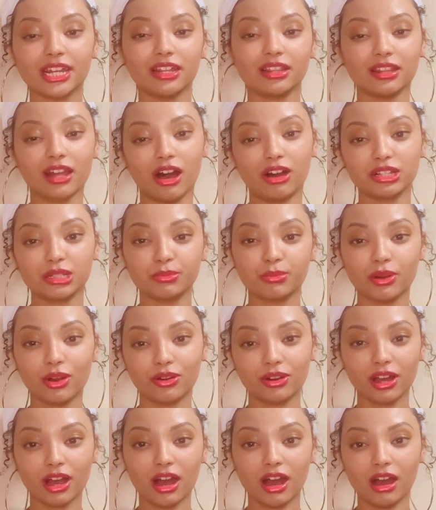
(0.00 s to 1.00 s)
Lost
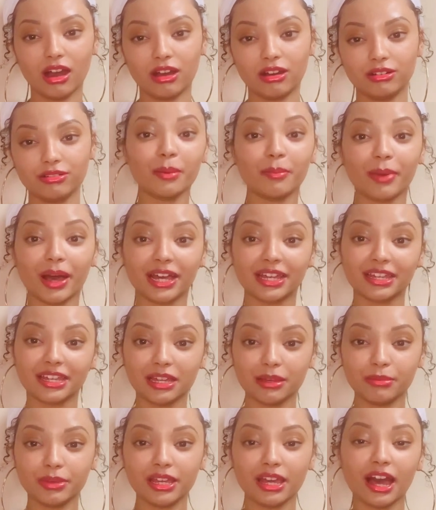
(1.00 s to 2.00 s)
Protocol by
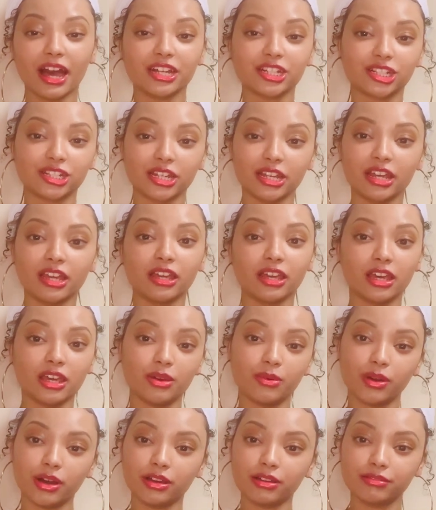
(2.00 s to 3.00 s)
Kimi
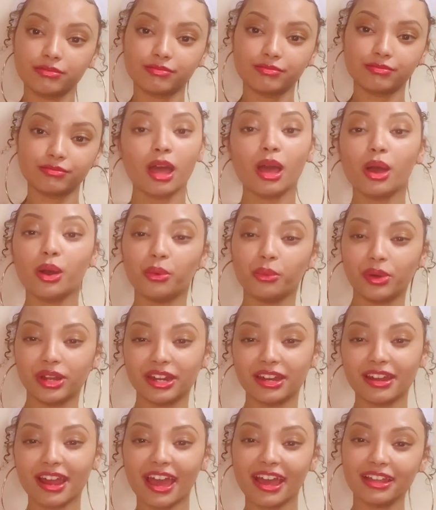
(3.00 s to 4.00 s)
Ashingiwa. When
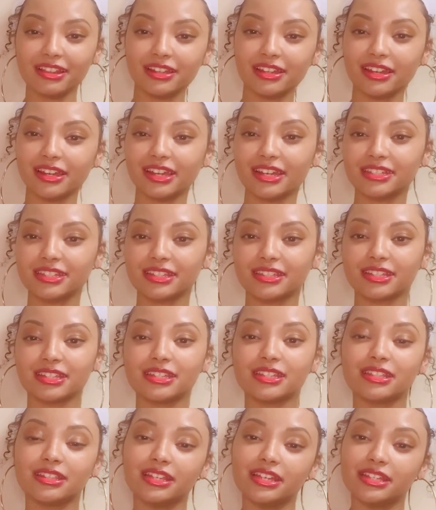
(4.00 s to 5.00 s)
an alien entity
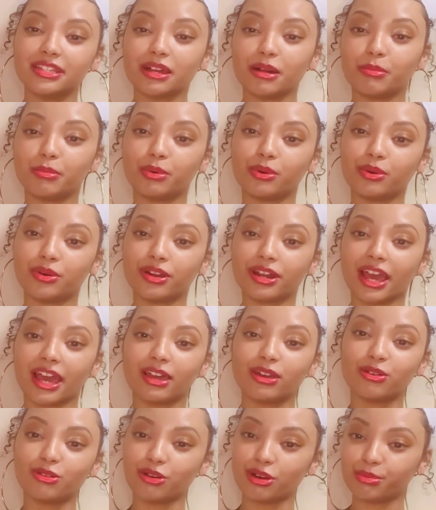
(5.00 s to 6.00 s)
sneaks aboard a
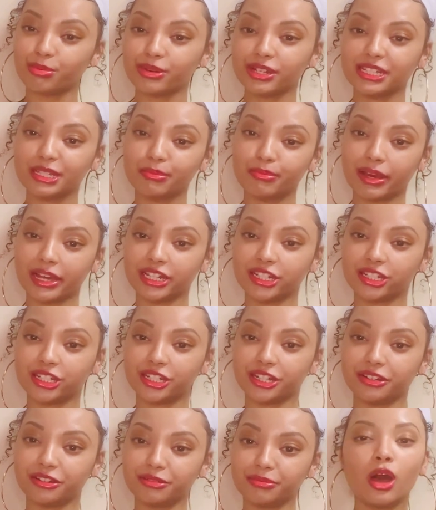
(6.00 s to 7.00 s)
corporate
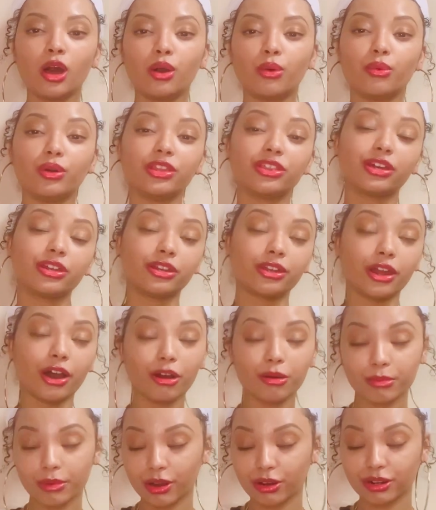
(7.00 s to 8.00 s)
spaceship with no
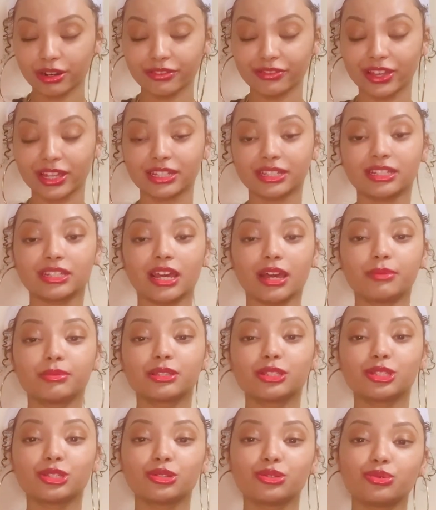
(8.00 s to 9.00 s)
motive
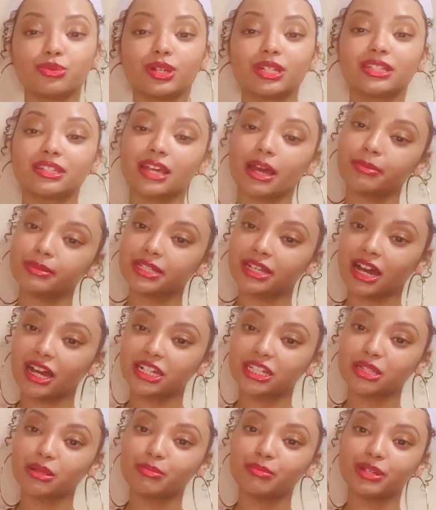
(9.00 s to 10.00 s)
except to sabotage
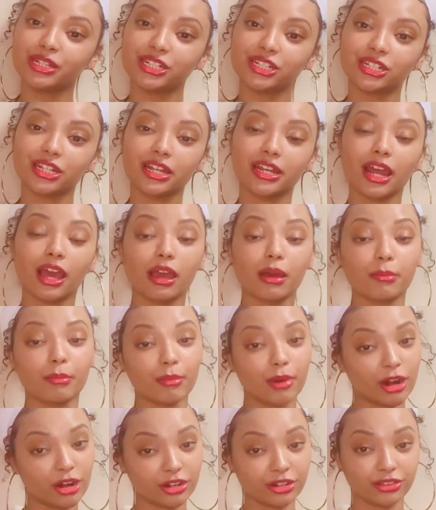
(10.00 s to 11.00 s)
the mission and
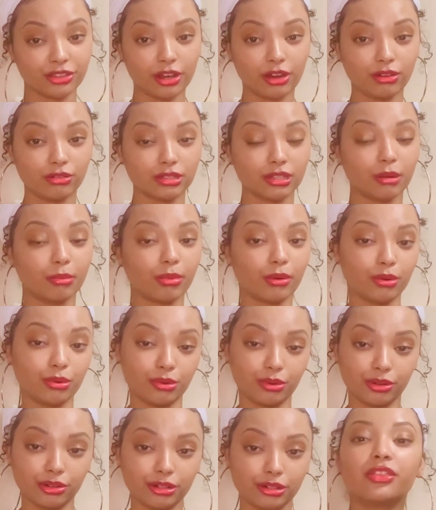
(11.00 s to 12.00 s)
murder those
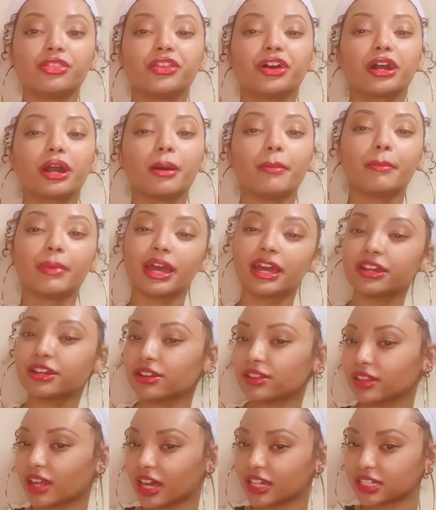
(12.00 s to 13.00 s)
aboard, the commander
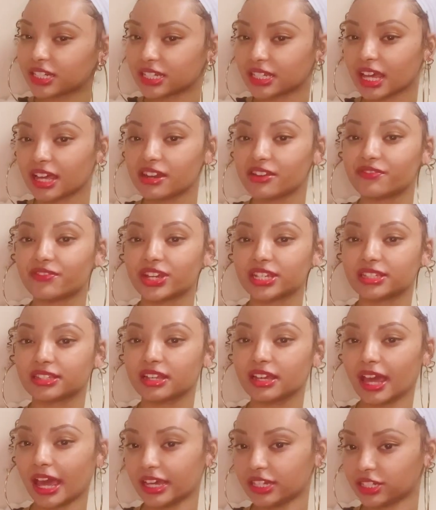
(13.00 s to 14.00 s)
launches an
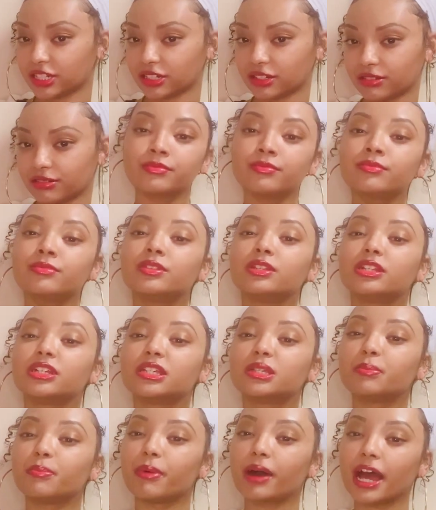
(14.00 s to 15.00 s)
investigation,
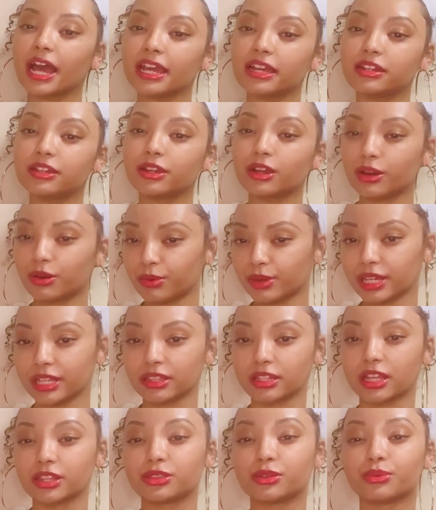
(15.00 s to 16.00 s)
despite knowing
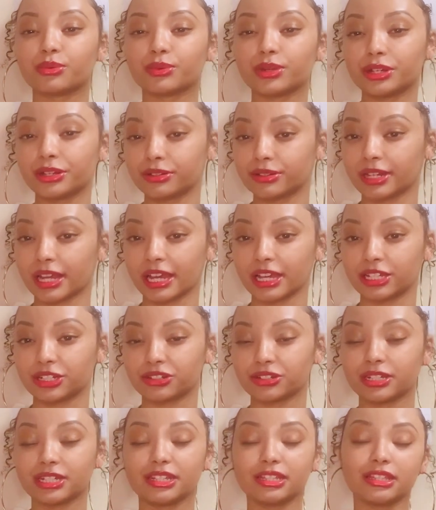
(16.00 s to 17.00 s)
that the real danger
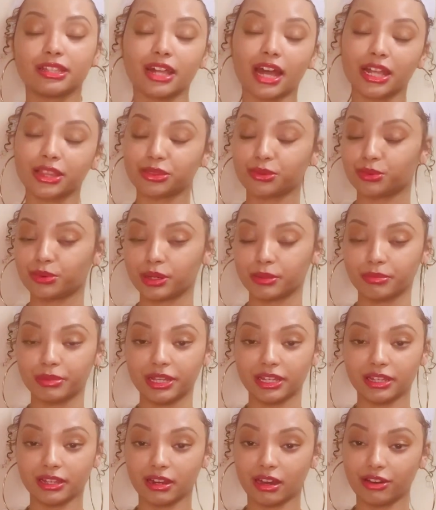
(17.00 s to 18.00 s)
is not the one
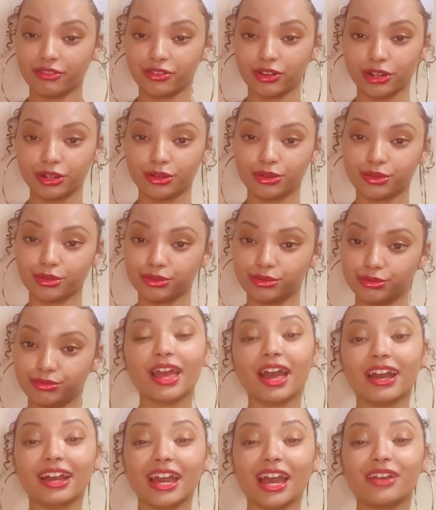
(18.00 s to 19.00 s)
picking off her crew.
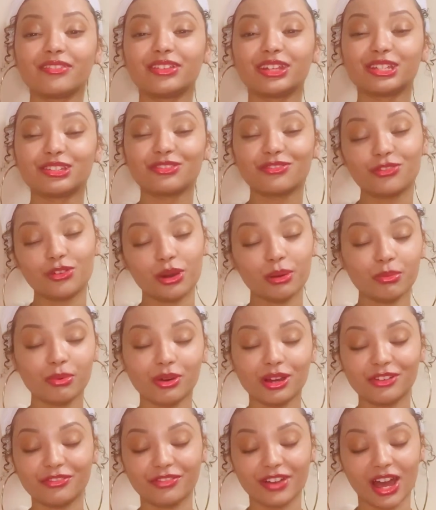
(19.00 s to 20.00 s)
I gave this
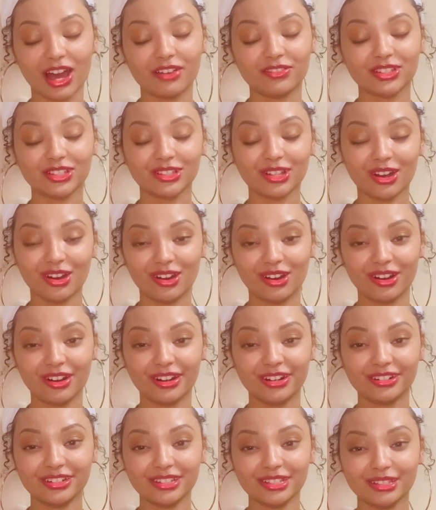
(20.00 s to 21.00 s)
4.5
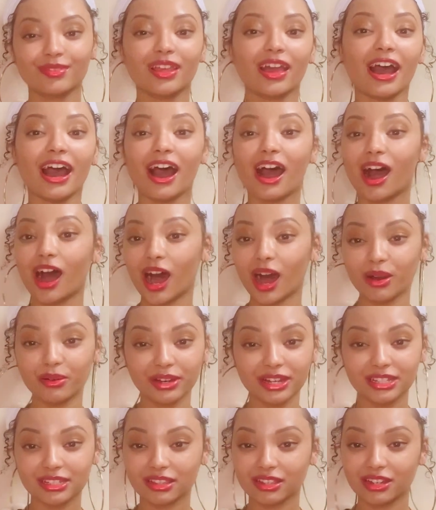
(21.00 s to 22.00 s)
stars. I
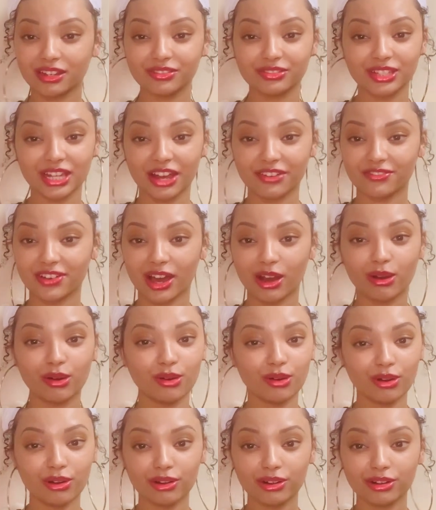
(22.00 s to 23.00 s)
always love sci-fi
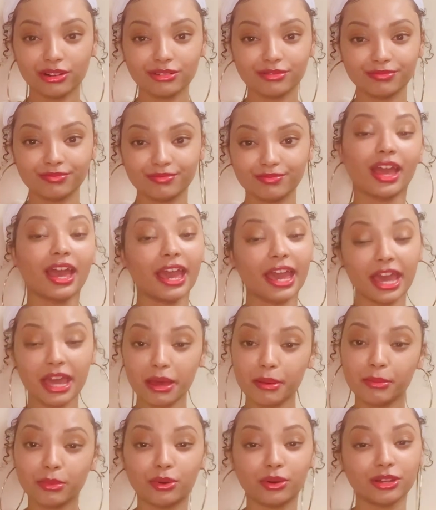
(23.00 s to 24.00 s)
horror
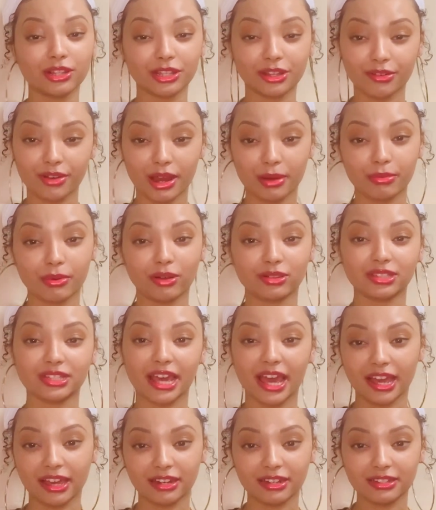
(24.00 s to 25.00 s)
and morally great
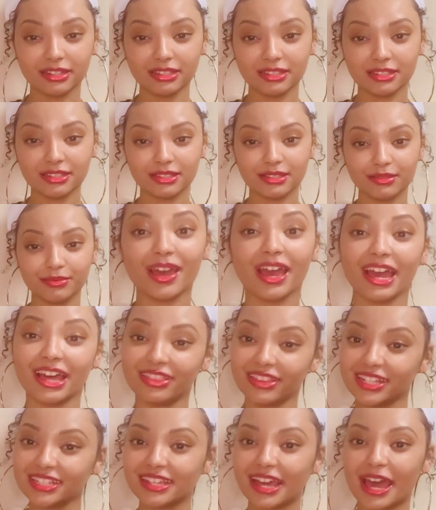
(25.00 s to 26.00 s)
protagonists, and
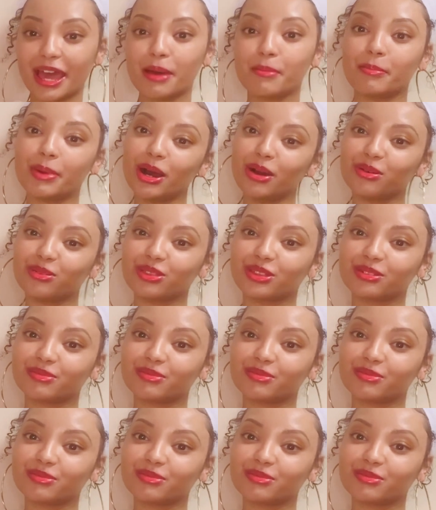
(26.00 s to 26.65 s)
this had both.